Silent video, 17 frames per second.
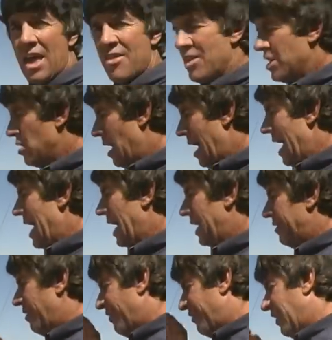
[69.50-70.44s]
and then you
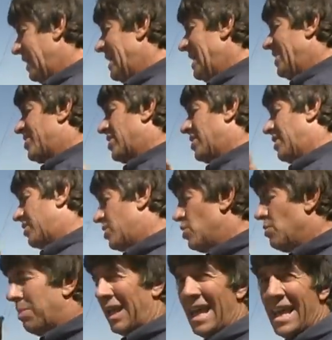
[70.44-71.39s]
add the fleece and
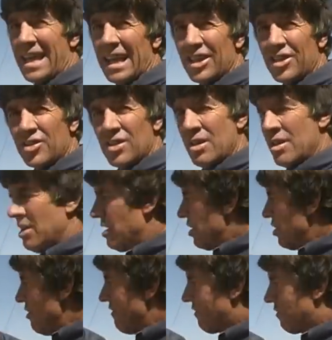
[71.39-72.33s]
two blankets,
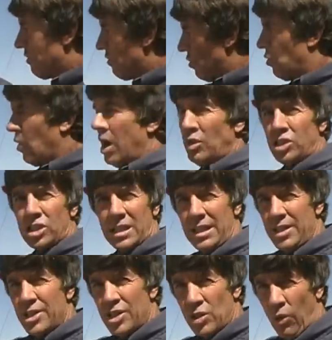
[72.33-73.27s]
you've
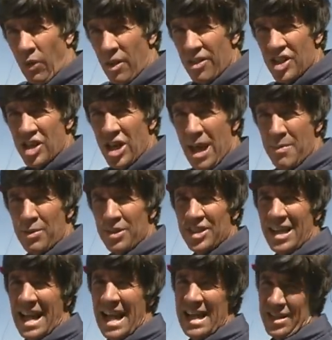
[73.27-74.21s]
grossly distorted the shape and
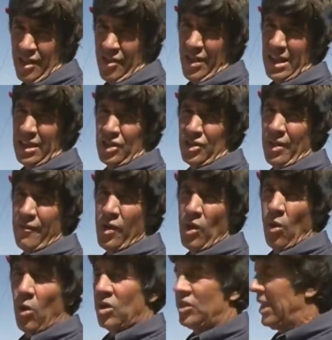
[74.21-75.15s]
size and thickness of
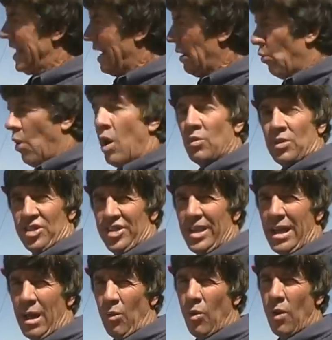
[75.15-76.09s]
your horse, and it won't
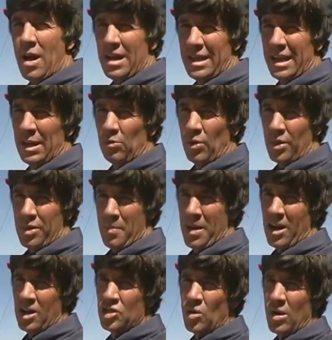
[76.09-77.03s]
sit where it did with the
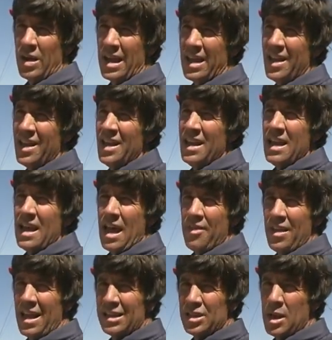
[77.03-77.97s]
bare tree.
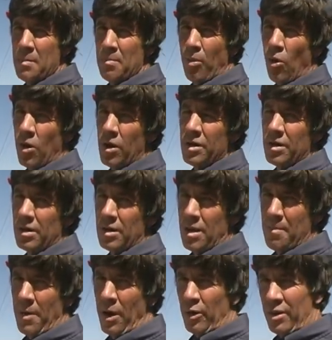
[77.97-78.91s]
And that's an important
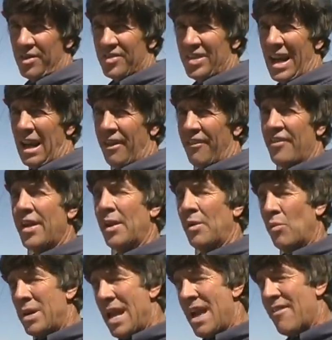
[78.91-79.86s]
component of saddle fit.
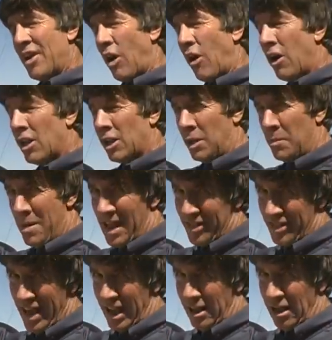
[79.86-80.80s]
And we have an article
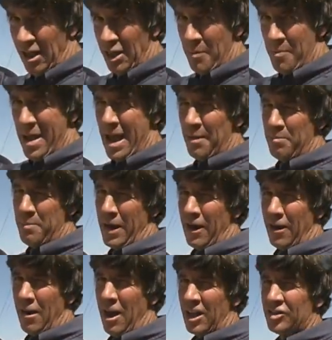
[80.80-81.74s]
about that called The Pad
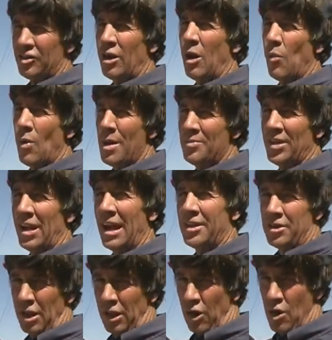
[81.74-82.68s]
Paradox on our
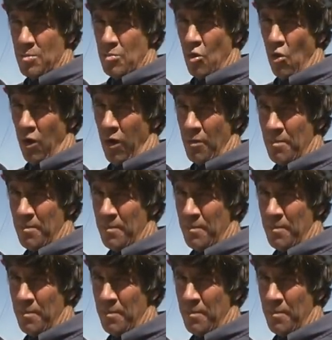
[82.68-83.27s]
website to learn more.